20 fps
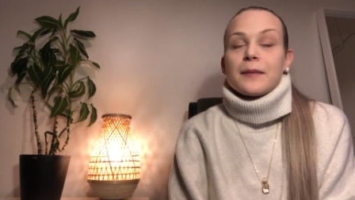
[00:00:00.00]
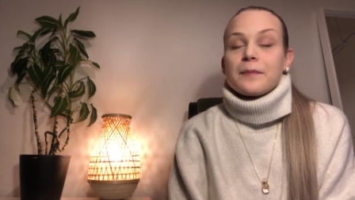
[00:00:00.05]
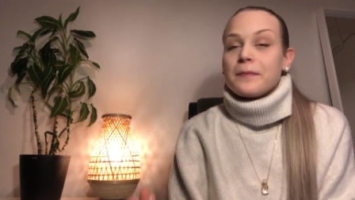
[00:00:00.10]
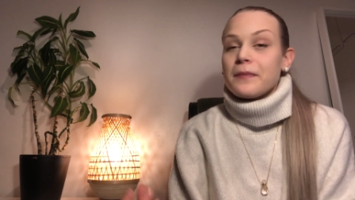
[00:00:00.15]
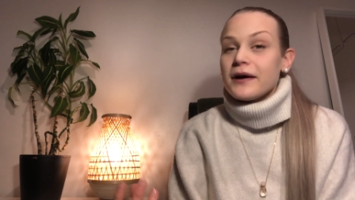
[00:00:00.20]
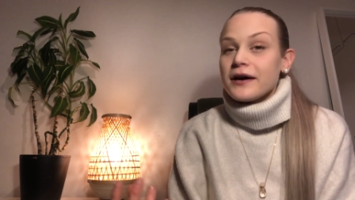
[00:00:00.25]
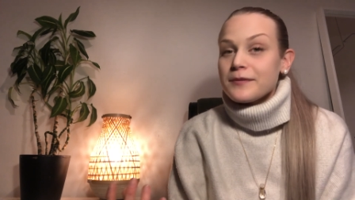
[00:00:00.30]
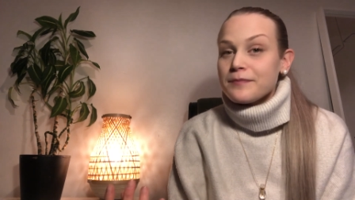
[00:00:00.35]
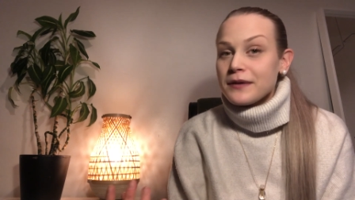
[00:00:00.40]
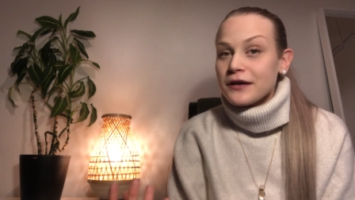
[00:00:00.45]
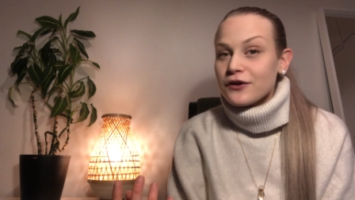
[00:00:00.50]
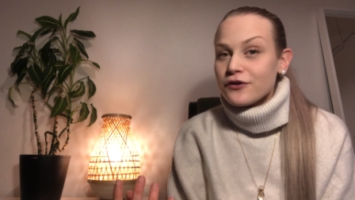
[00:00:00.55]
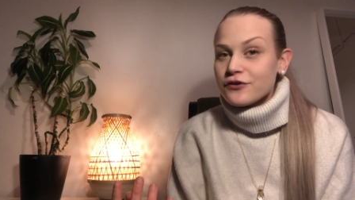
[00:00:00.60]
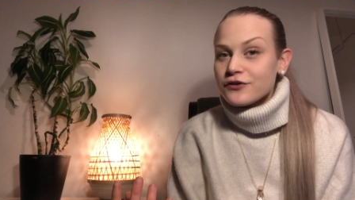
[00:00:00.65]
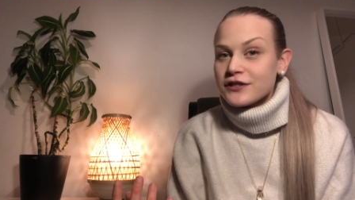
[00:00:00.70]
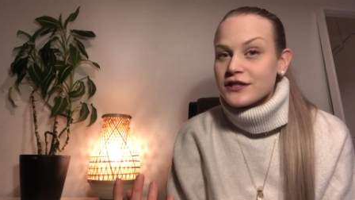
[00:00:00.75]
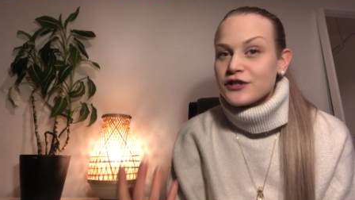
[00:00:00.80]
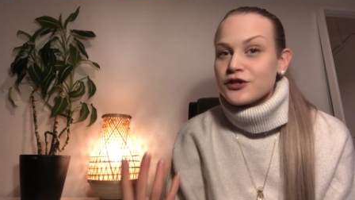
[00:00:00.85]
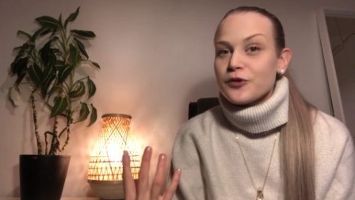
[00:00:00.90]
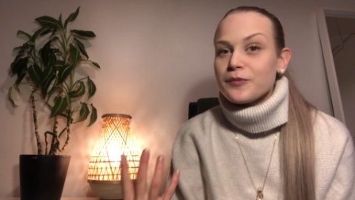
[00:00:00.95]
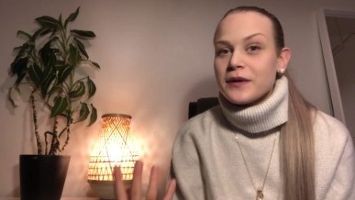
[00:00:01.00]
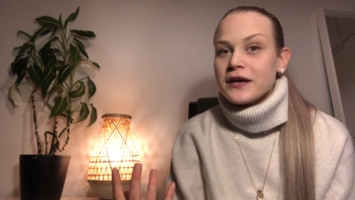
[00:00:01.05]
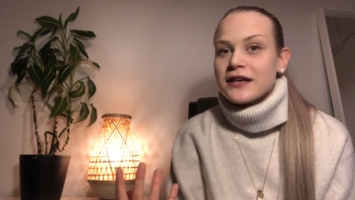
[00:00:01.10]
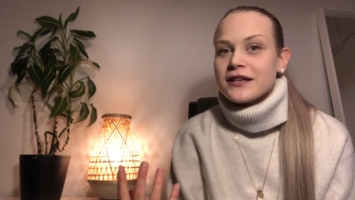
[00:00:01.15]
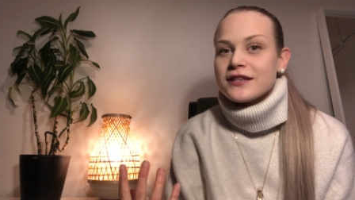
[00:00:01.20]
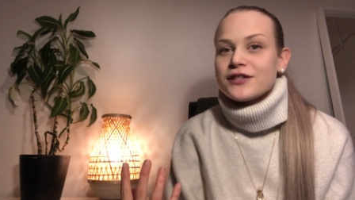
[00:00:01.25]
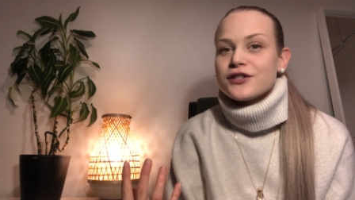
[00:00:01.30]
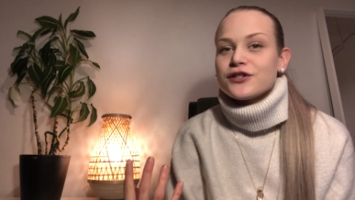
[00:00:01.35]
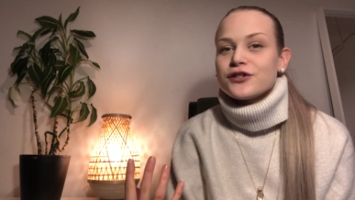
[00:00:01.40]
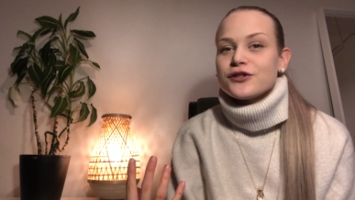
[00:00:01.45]
but because the topic
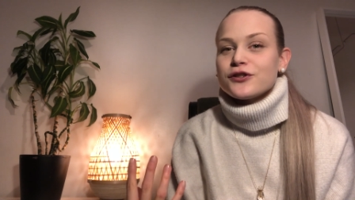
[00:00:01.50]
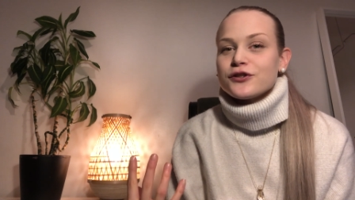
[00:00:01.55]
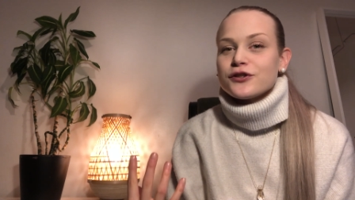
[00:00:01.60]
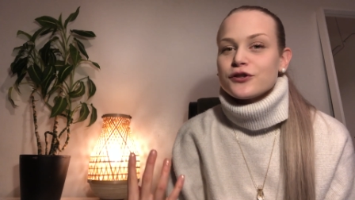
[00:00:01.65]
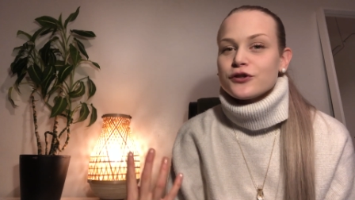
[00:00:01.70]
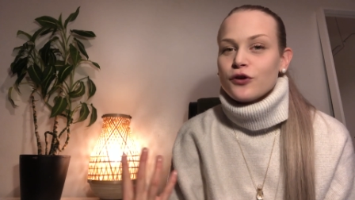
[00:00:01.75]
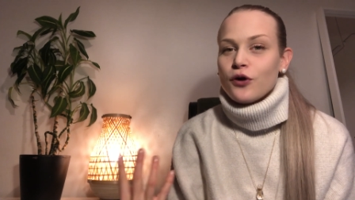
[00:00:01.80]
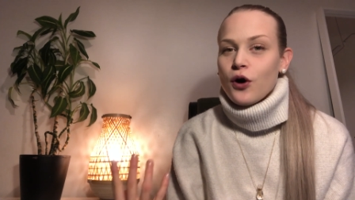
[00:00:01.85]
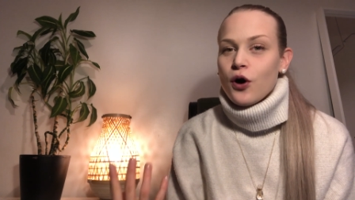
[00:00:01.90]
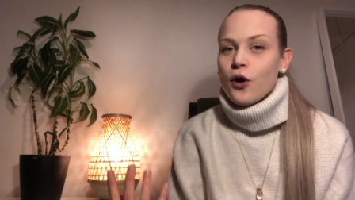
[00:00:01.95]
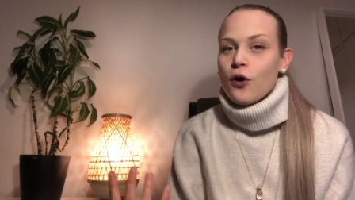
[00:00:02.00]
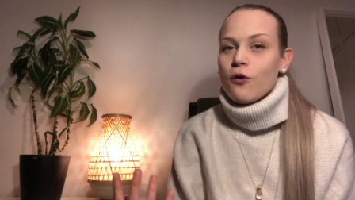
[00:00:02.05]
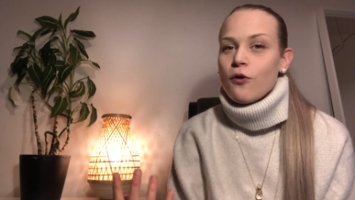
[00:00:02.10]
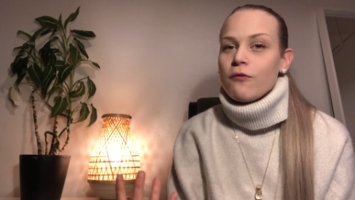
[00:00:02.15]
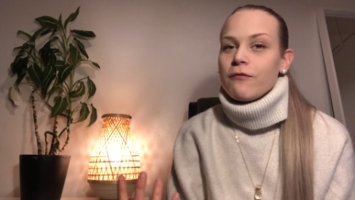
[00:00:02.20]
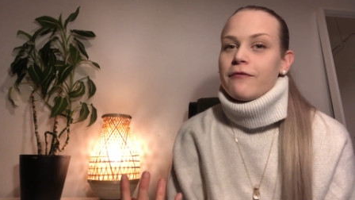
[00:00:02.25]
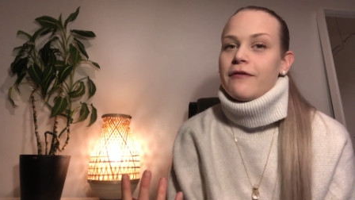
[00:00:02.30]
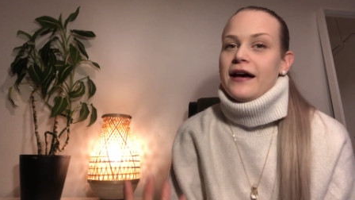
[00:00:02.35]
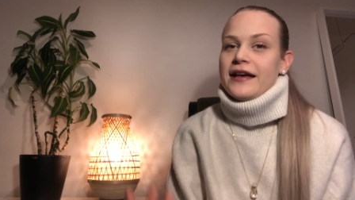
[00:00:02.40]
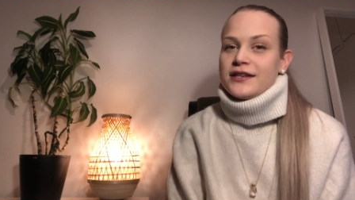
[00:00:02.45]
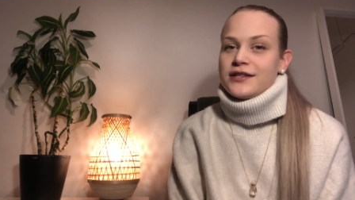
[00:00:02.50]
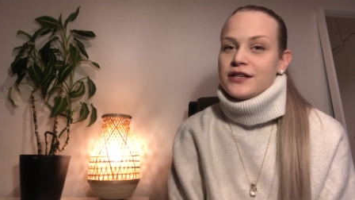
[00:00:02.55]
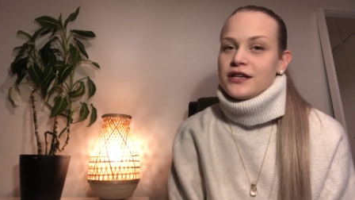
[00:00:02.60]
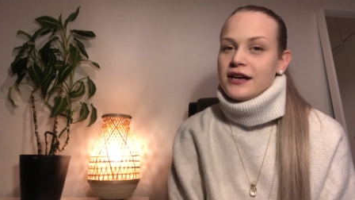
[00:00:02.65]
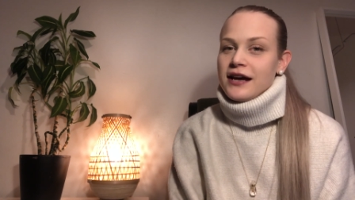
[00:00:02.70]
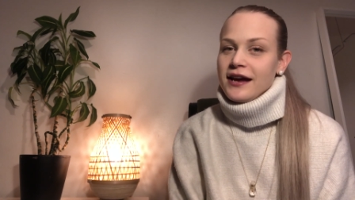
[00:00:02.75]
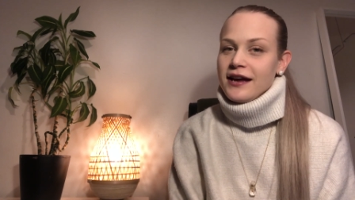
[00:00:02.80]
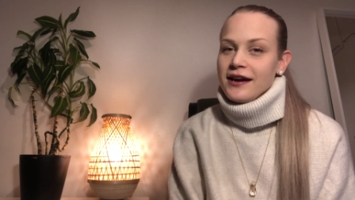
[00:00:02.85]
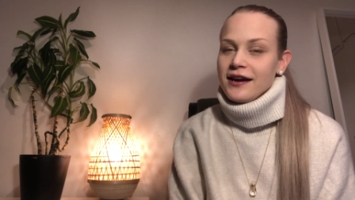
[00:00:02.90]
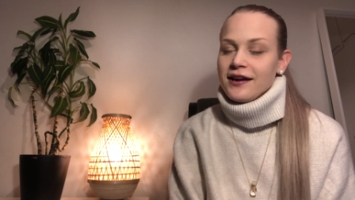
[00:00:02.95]
is so
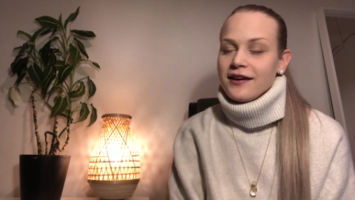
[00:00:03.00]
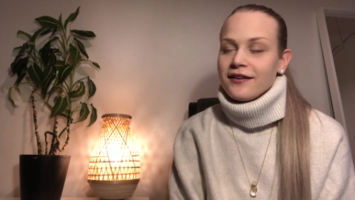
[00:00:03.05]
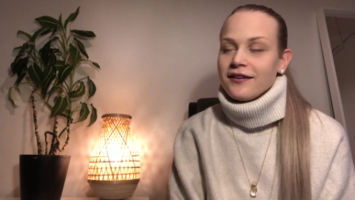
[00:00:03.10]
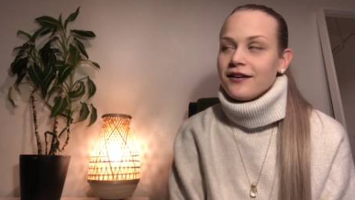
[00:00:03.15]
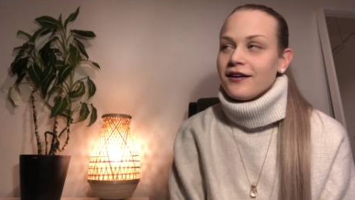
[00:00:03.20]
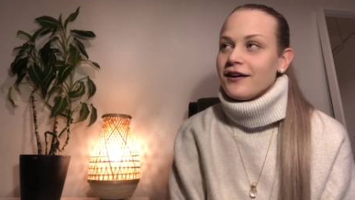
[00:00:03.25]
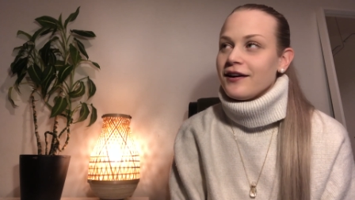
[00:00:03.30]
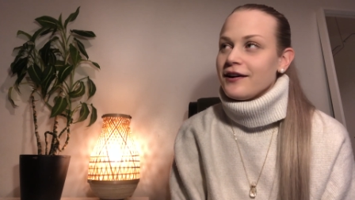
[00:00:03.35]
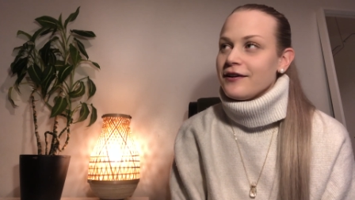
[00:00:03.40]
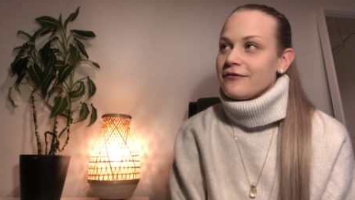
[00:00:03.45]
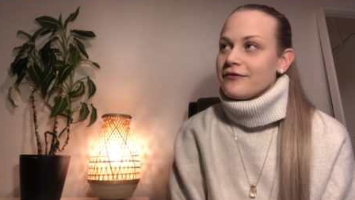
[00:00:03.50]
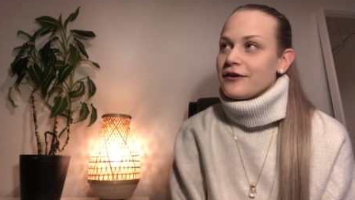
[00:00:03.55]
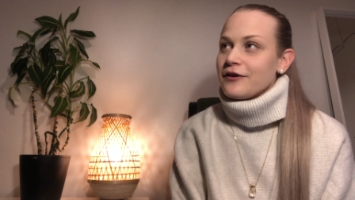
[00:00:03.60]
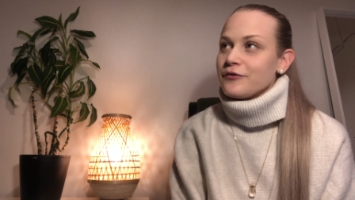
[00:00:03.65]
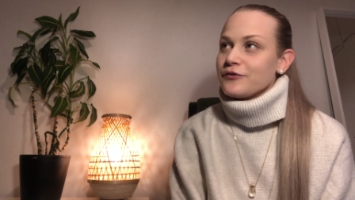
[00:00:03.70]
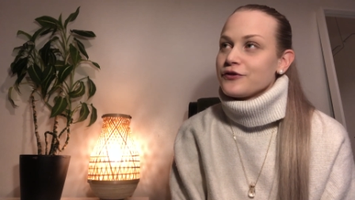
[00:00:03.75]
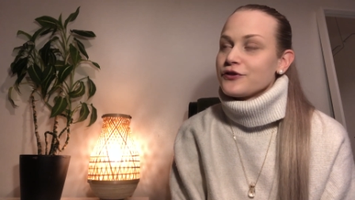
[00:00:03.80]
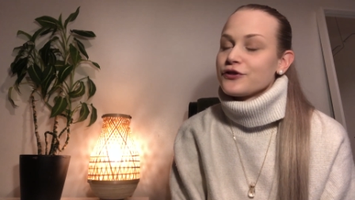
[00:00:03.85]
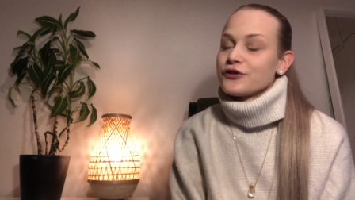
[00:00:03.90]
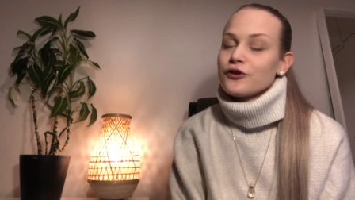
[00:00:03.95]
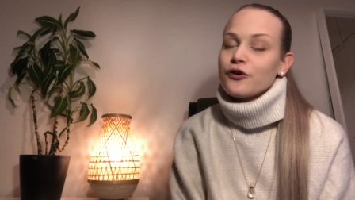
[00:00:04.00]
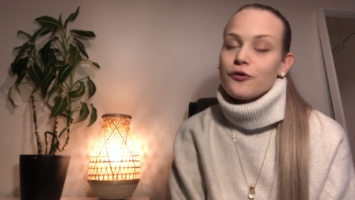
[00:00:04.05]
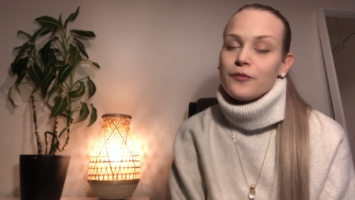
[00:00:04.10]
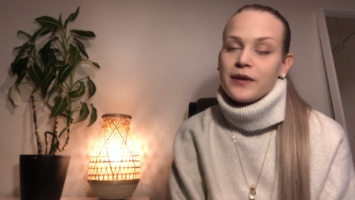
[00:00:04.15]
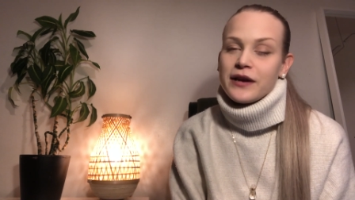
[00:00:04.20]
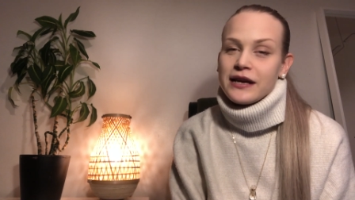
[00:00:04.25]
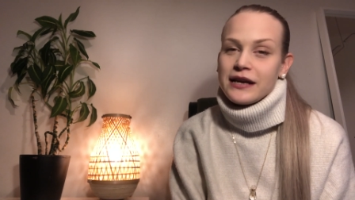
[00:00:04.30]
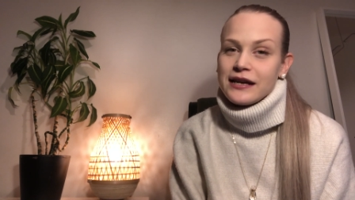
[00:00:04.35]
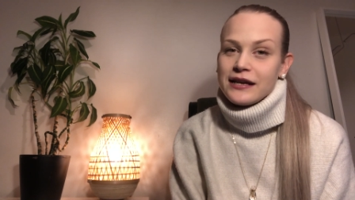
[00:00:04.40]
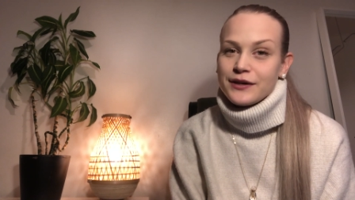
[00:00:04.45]
fascinating, I found so
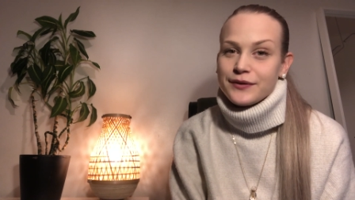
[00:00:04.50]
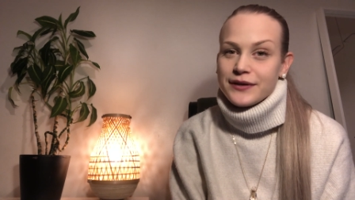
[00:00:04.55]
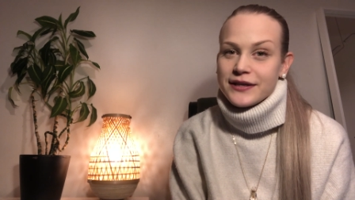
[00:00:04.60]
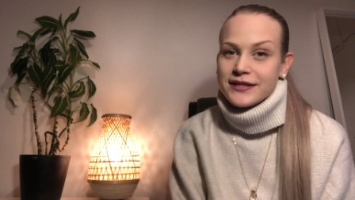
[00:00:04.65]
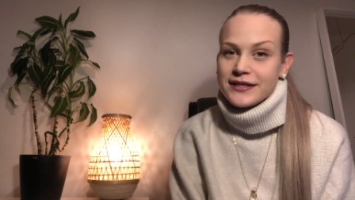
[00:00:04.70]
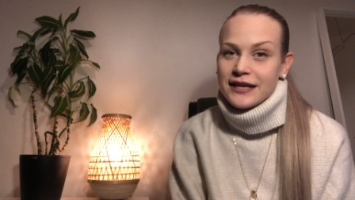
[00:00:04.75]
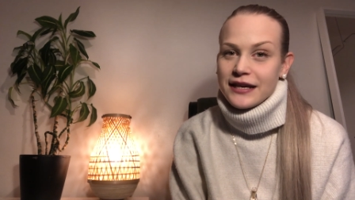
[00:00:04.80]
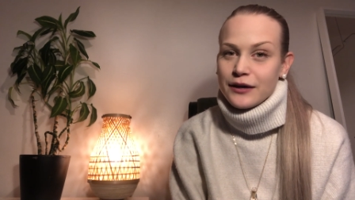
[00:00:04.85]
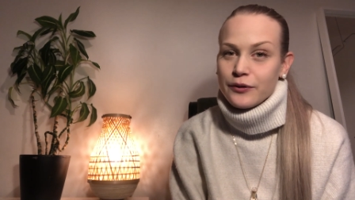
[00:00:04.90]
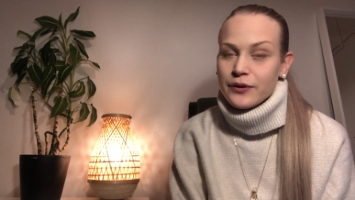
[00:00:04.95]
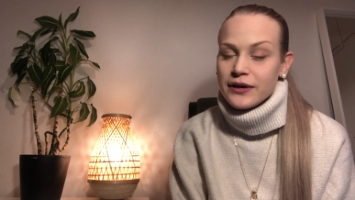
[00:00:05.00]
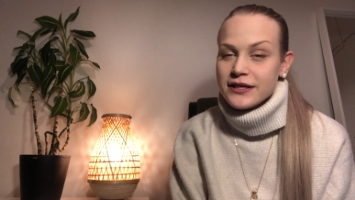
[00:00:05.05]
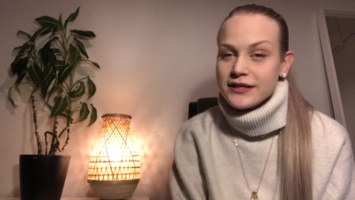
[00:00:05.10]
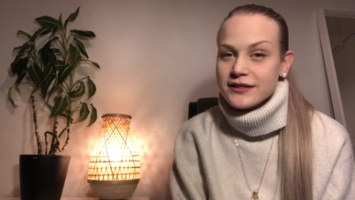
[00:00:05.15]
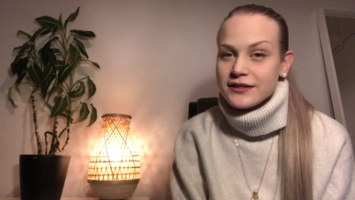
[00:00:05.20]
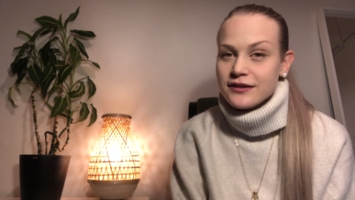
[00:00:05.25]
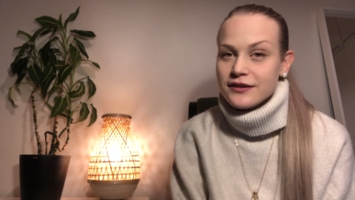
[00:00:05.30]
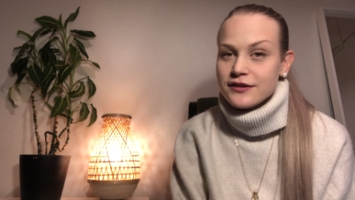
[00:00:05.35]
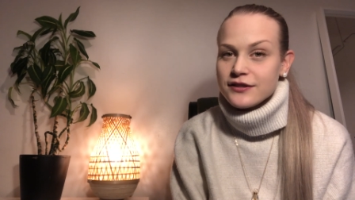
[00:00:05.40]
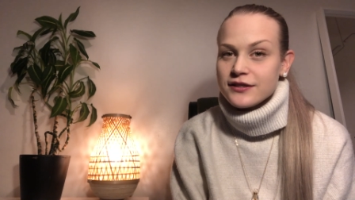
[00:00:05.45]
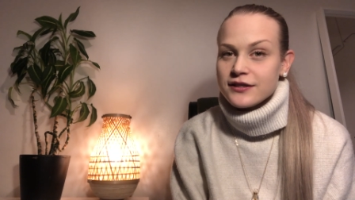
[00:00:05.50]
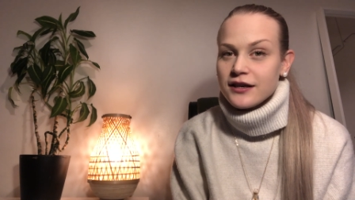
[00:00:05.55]
many interesting questions.